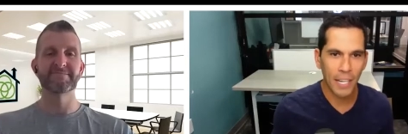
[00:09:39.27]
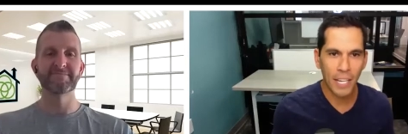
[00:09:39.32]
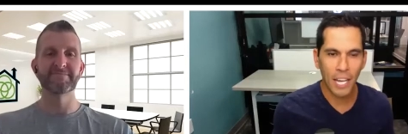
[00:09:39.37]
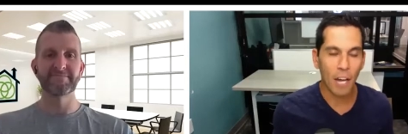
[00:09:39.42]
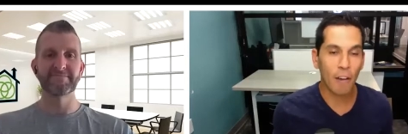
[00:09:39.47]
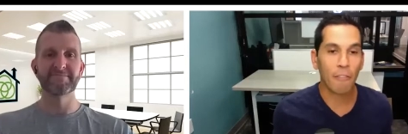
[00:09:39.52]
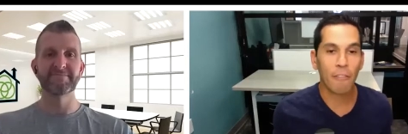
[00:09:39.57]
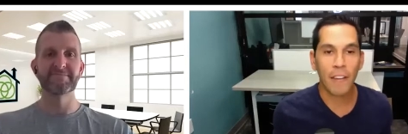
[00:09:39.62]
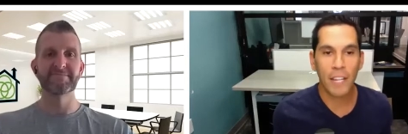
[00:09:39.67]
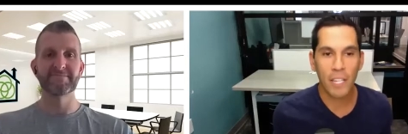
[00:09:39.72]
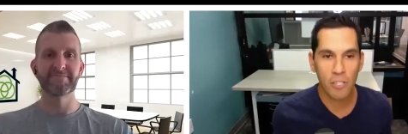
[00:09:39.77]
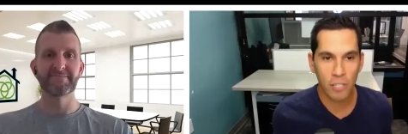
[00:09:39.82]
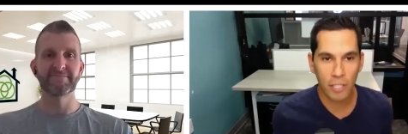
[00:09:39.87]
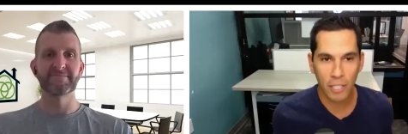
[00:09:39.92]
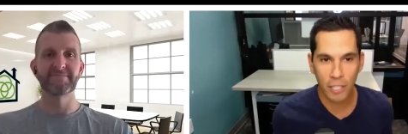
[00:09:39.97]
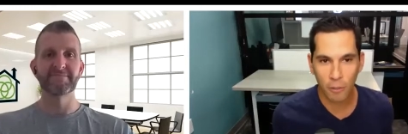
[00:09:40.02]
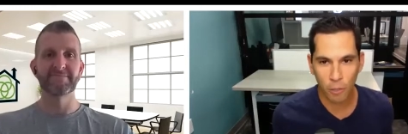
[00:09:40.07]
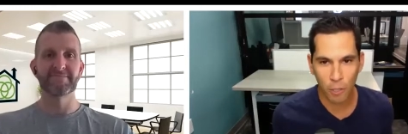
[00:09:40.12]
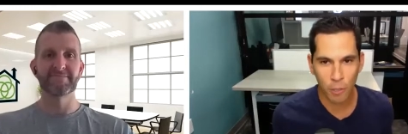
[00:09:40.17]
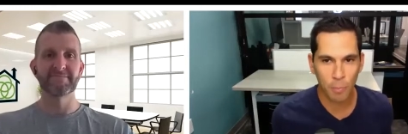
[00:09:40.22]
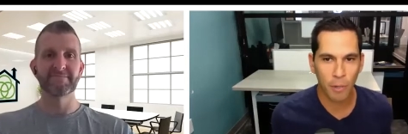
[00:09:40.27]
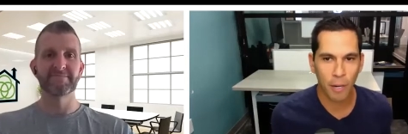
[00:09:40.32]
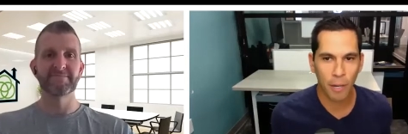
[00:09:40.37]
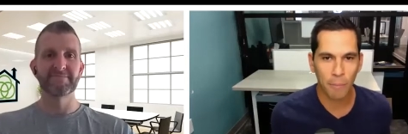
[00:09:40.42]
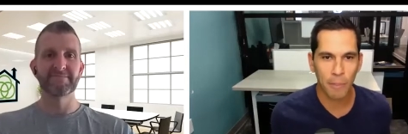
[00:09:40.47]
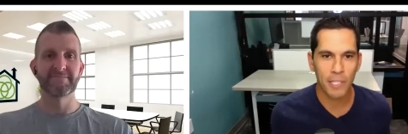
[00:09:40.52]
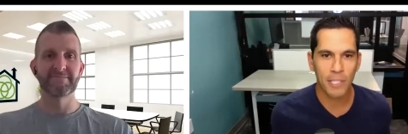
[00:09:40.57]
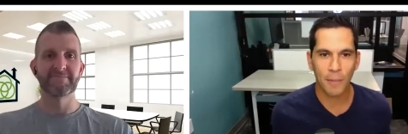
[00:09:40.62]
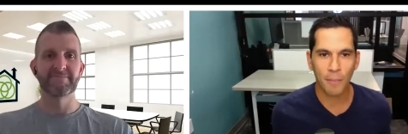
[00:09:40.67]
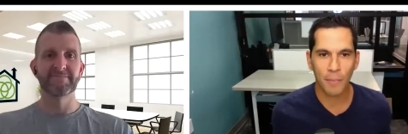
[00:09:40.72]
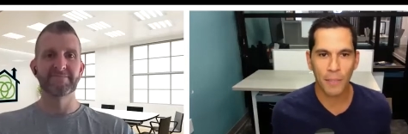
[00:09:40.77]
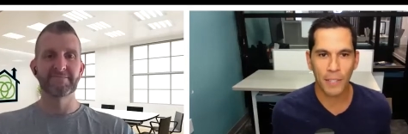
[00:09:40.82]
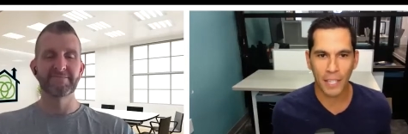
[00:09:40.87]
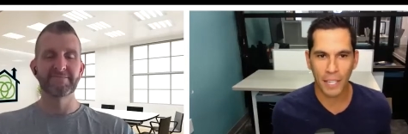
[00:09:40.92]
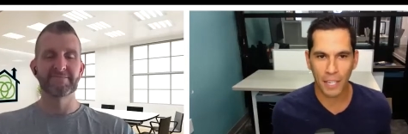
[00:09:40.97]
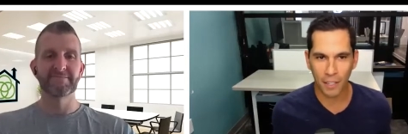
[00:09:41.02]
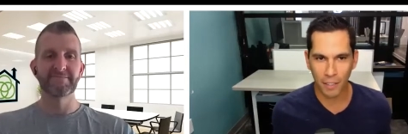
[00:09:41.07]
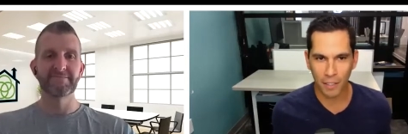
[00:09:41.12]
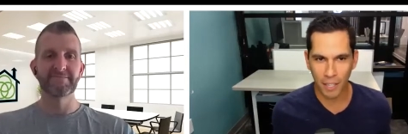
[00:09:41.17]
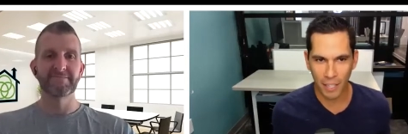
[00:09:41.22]
Speaker 1: eventually there was probably something
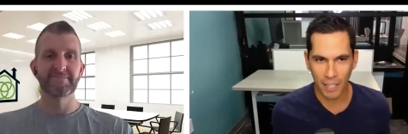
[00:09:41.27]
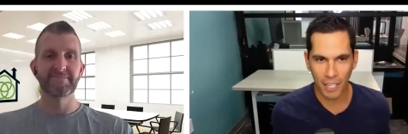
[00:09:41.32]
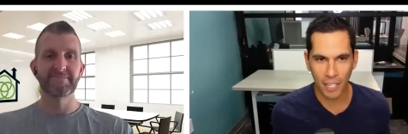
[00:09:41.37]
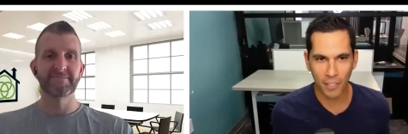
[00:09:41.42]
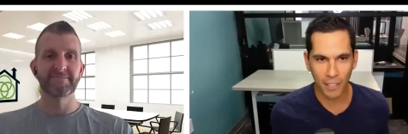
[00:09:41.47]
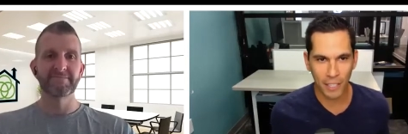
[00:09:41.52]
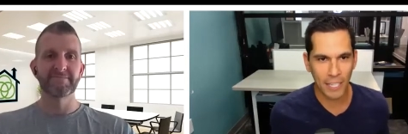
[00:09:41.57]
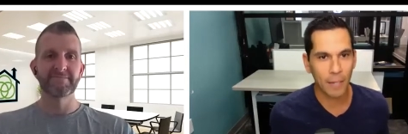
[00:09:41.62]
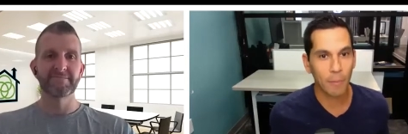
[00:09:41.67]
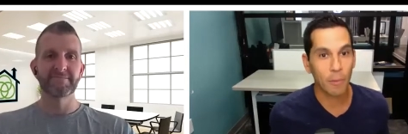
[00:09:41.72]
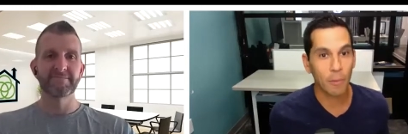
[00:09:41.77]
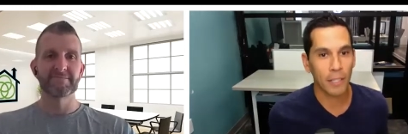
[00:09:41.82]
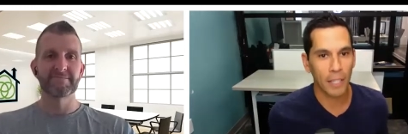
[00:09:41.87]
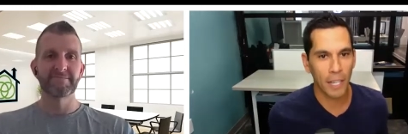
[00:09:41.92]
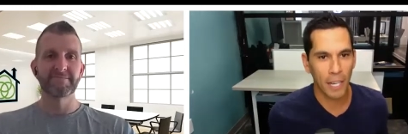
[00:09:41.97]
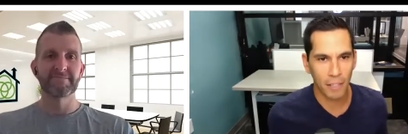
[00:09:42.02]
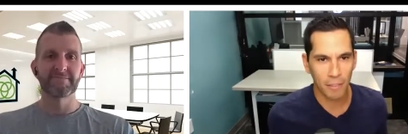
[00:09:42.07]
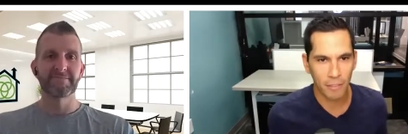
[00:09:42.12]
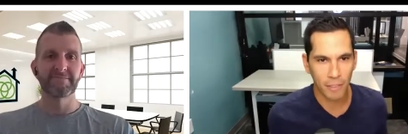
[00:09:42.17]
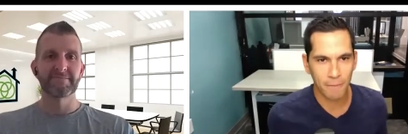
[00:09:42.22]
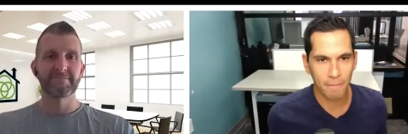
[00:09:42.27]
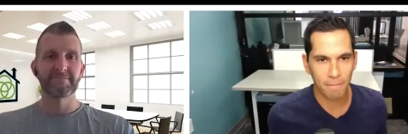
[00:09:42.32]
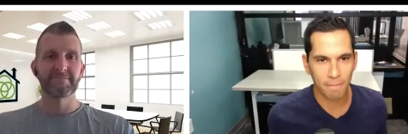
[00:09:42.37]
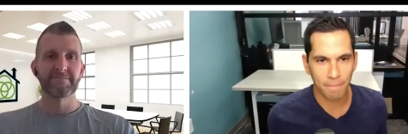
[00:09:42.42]
that in there that came good out of it